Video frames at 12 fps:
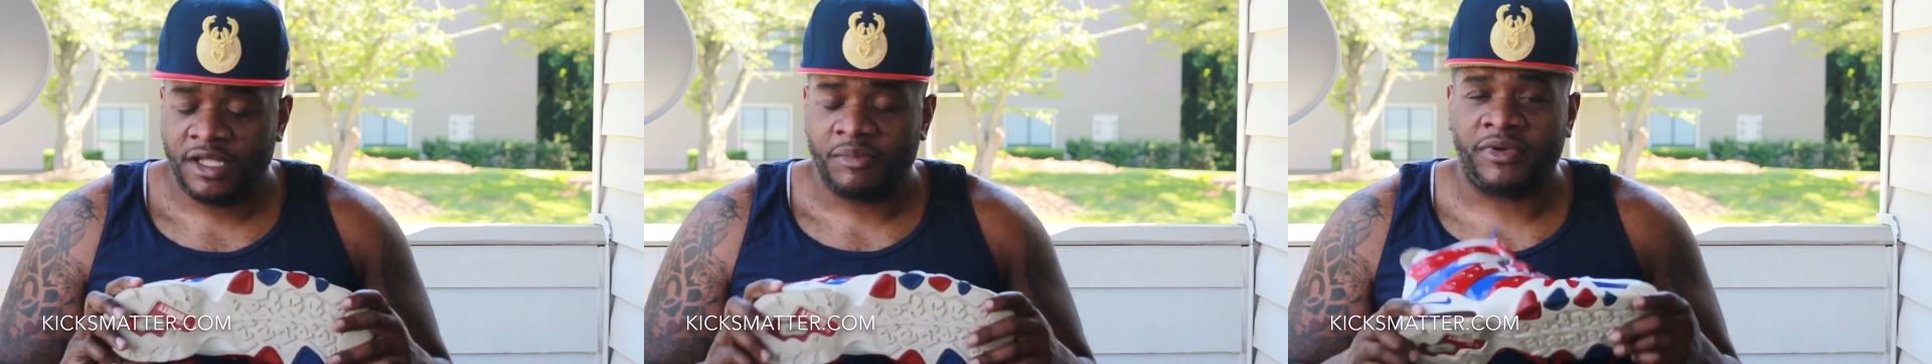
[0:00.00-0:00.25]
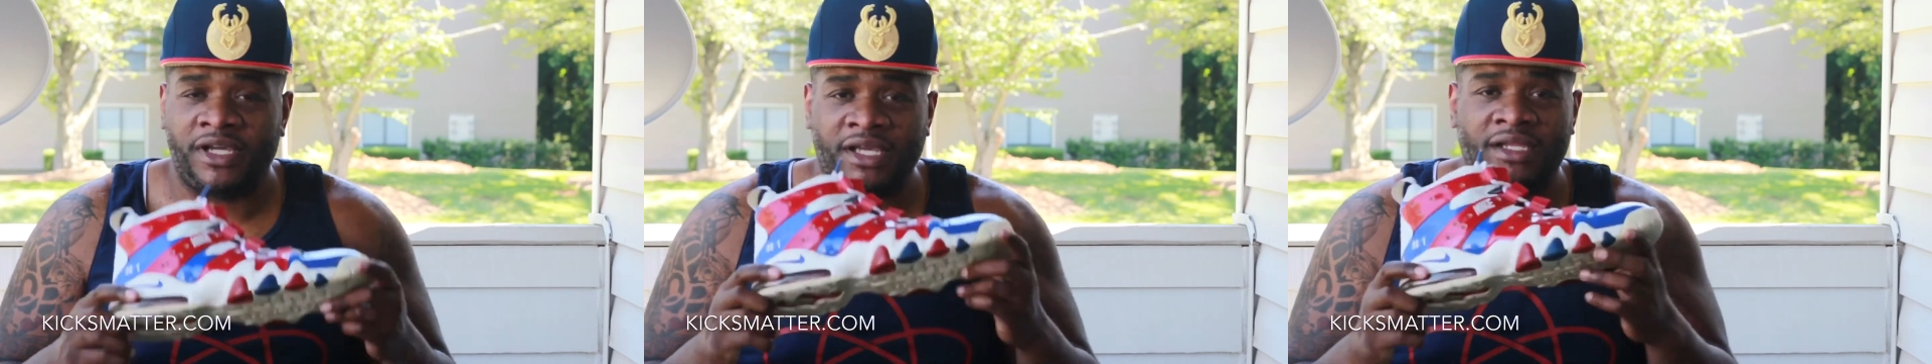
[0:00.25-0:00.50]

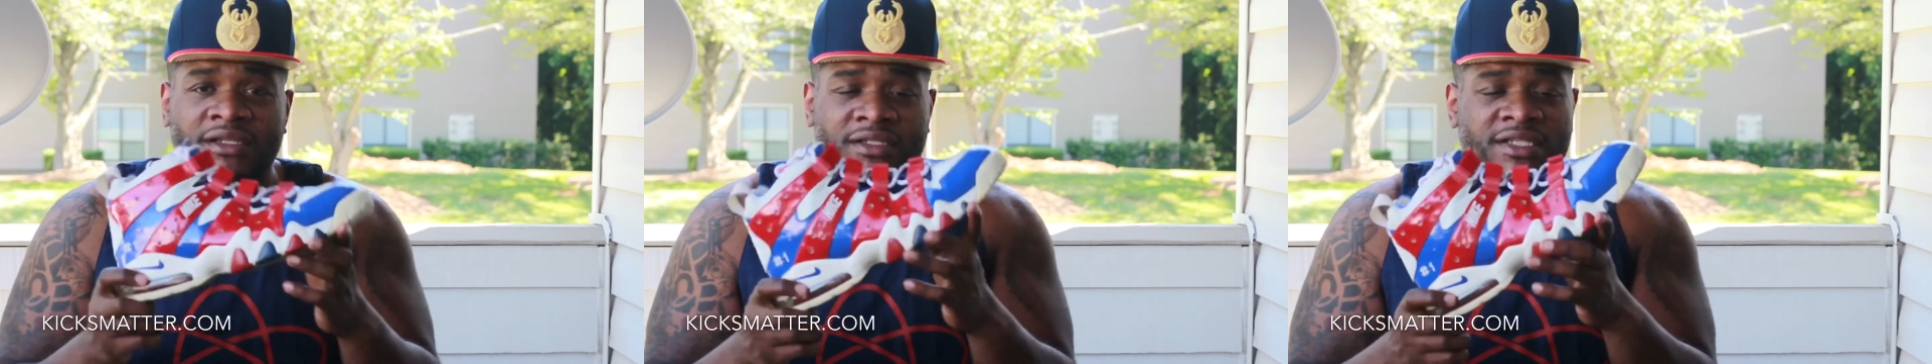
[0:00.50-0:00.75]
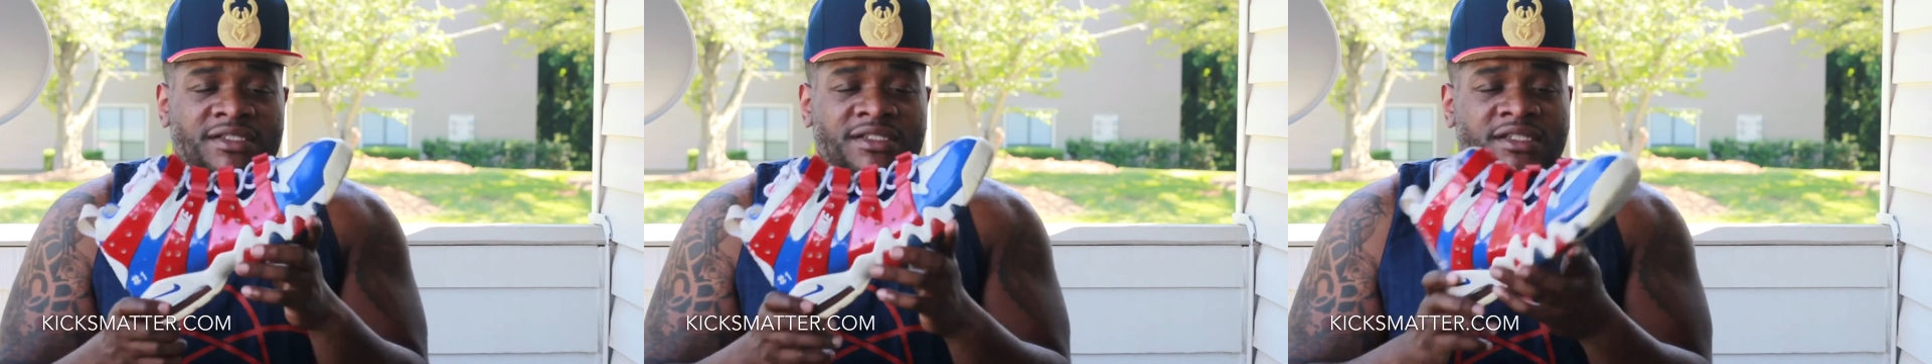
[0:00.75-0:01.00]
But
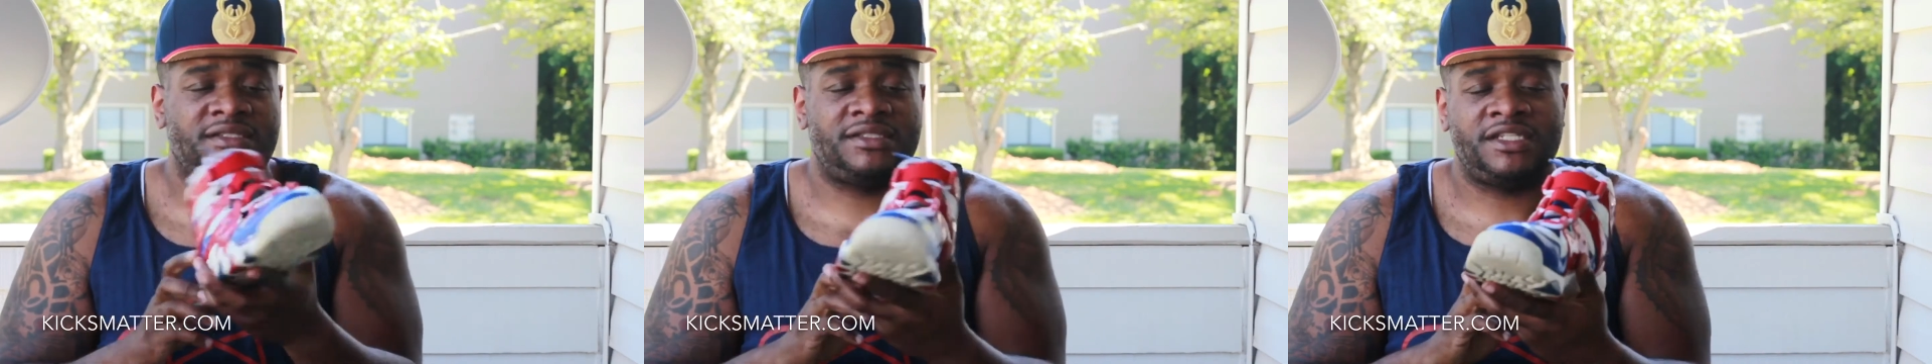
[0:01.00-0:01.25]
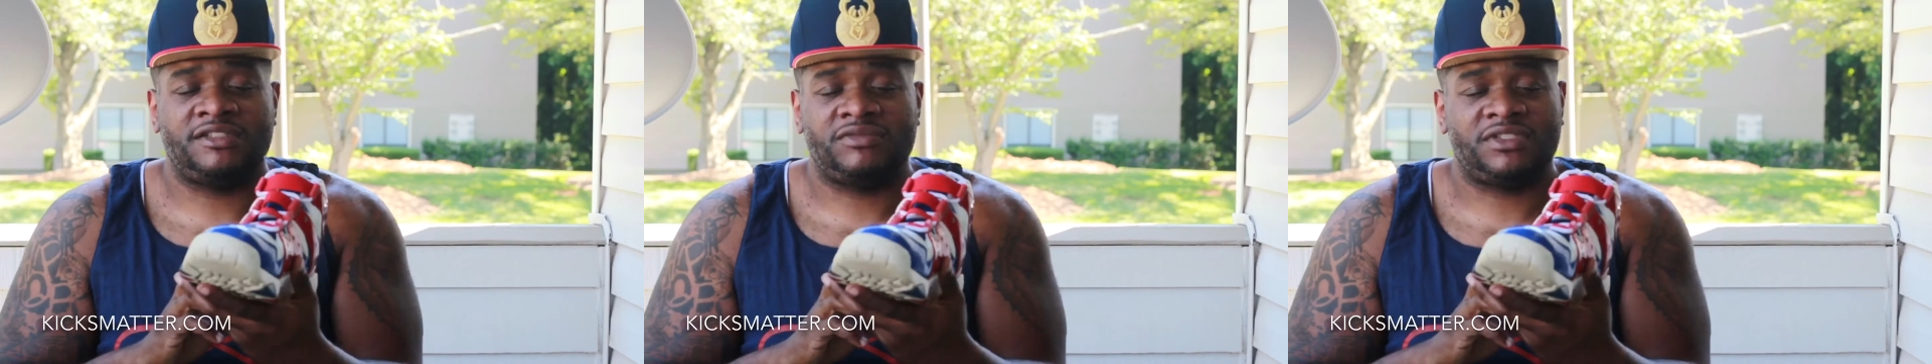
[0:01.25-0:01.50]

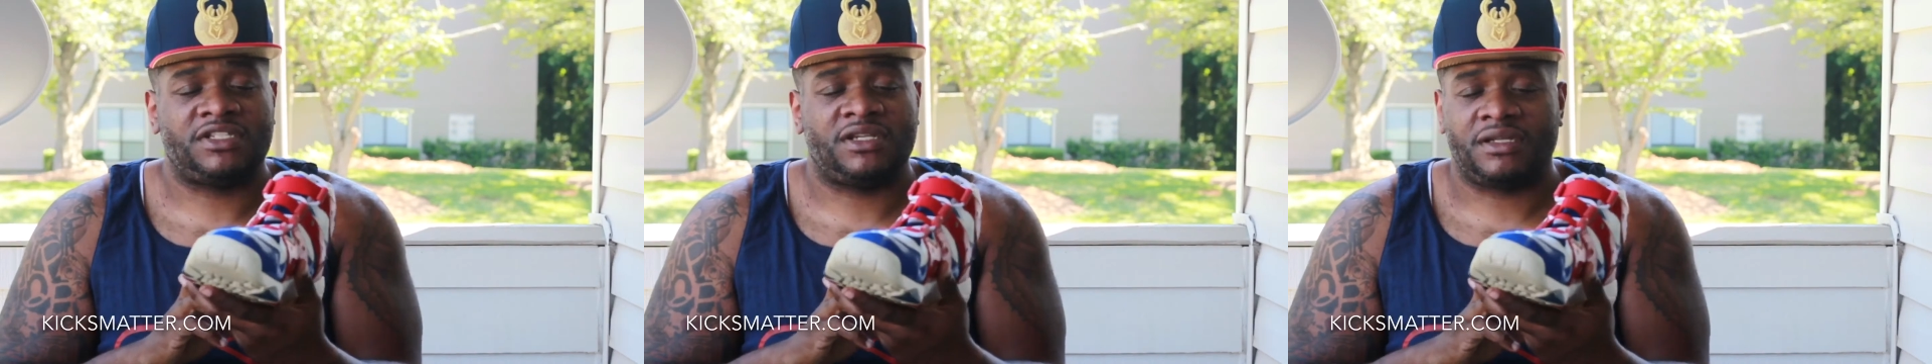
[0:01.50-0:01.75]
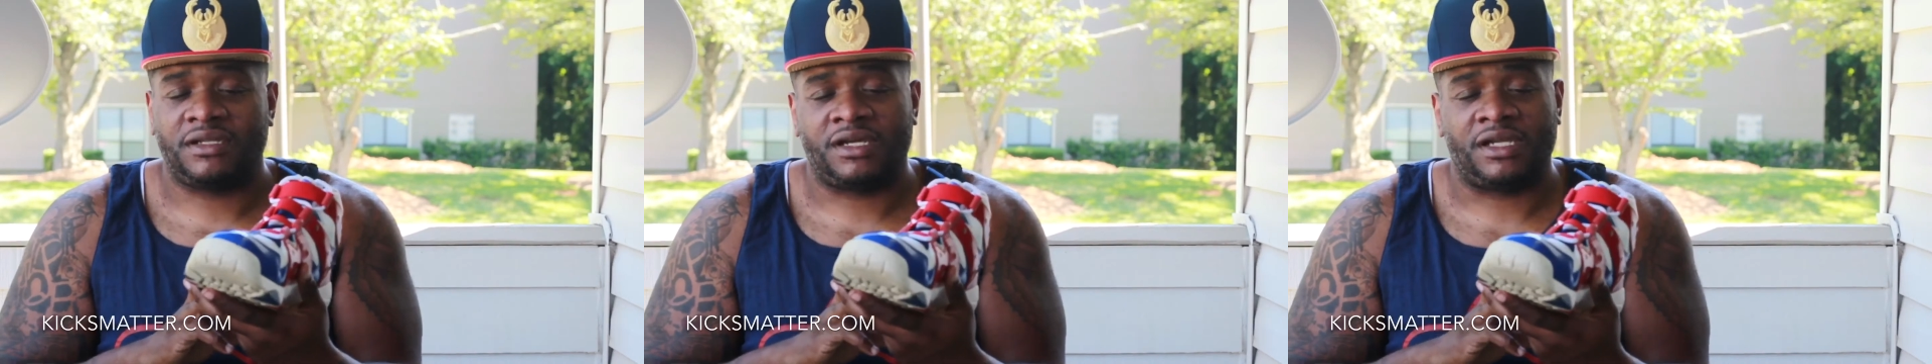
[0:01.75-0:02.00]
this was a
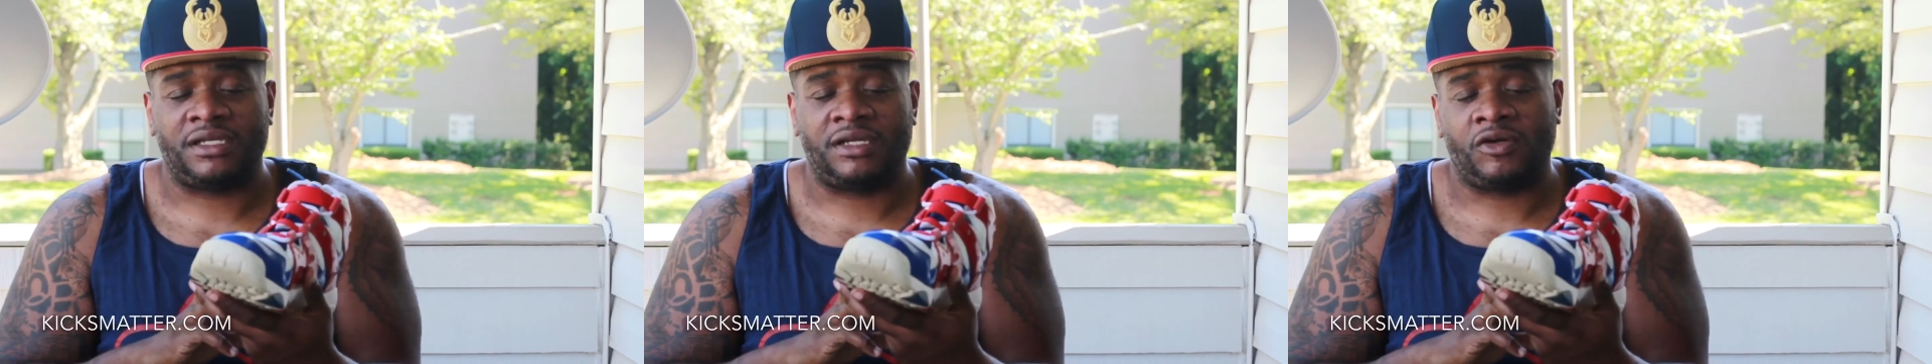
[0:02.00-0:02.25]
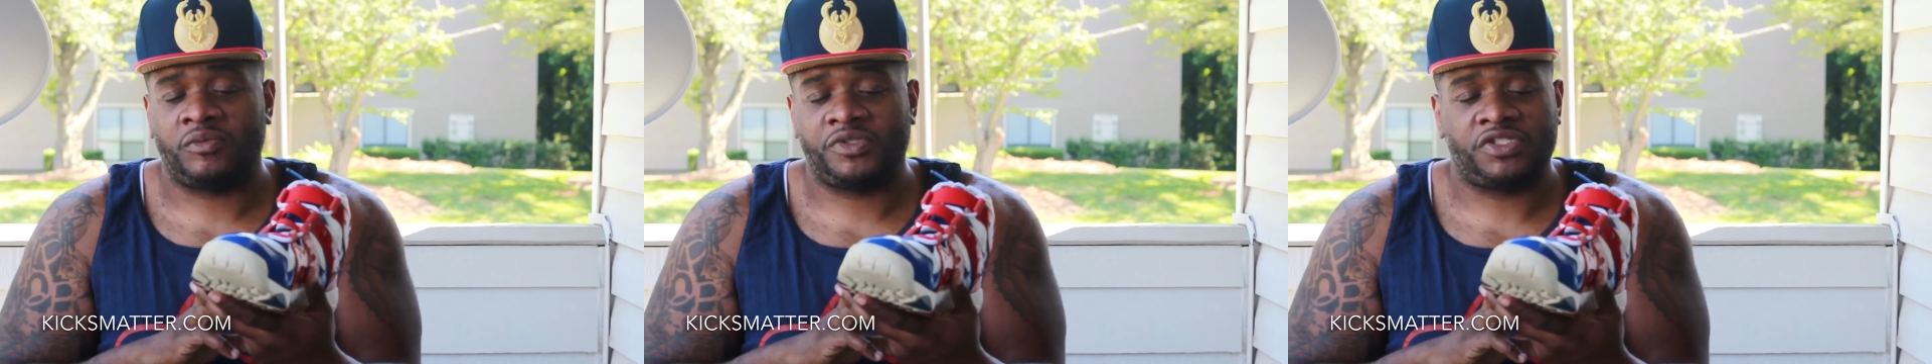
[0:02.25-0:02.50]

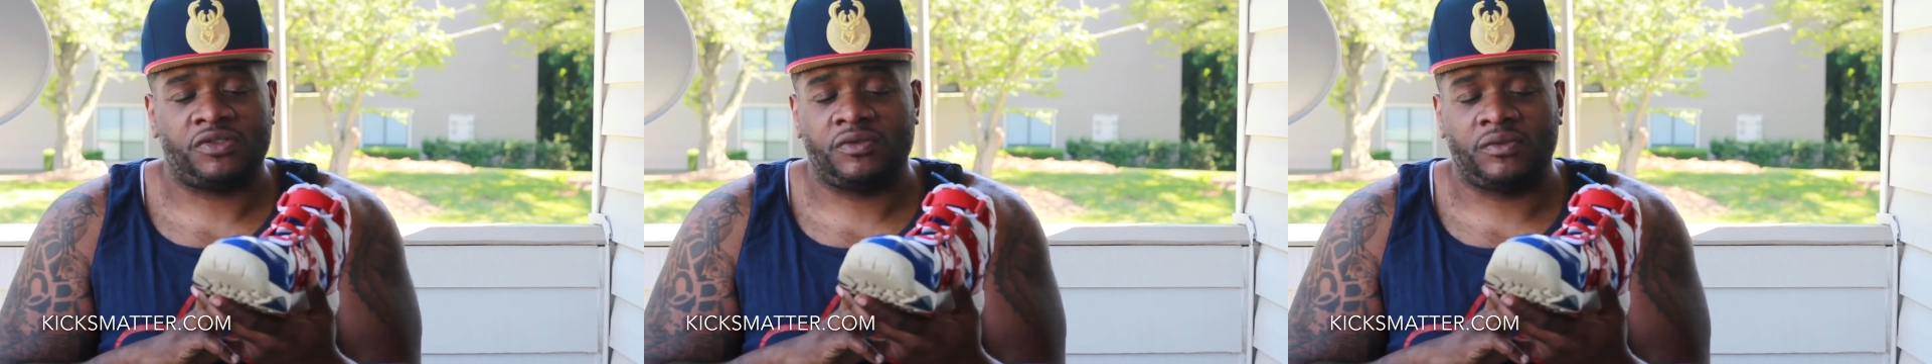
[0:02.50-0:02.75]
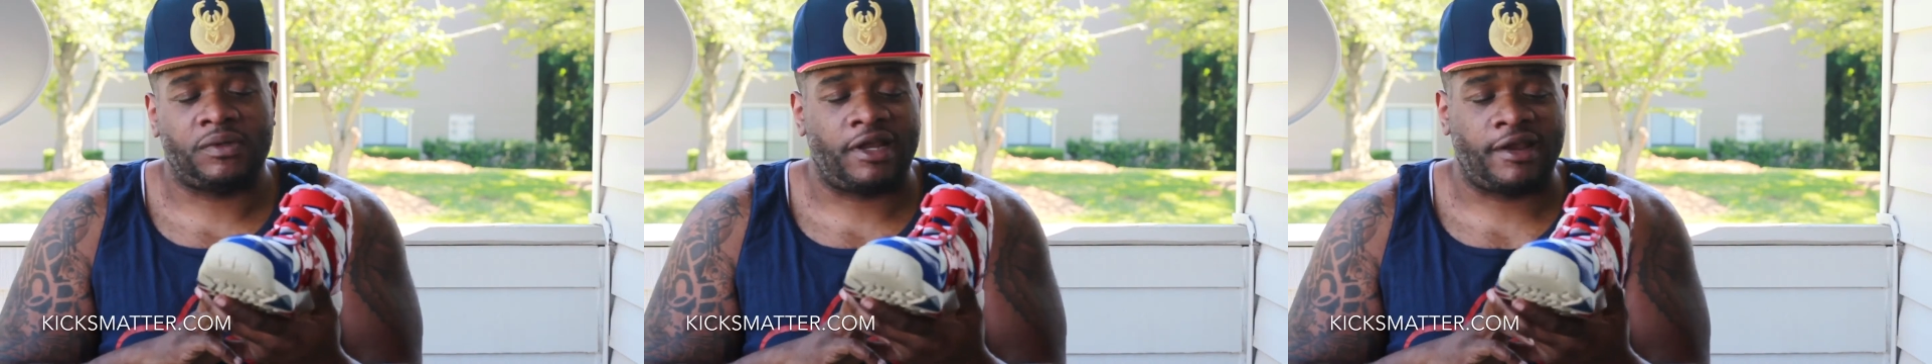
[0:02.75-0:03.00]
dope
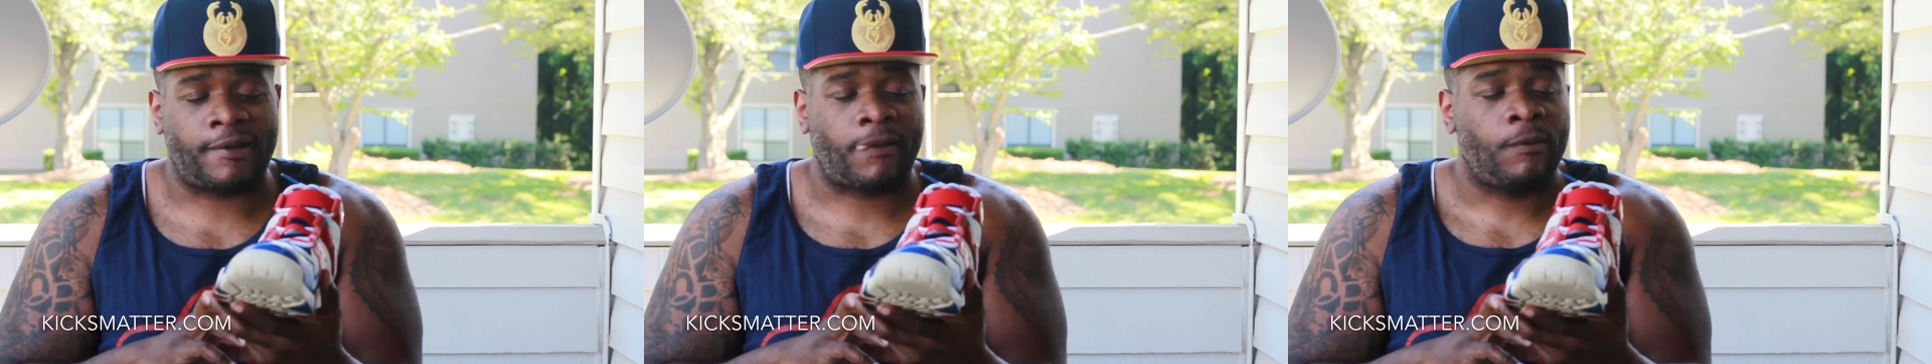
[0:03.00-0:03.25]
shoe, like,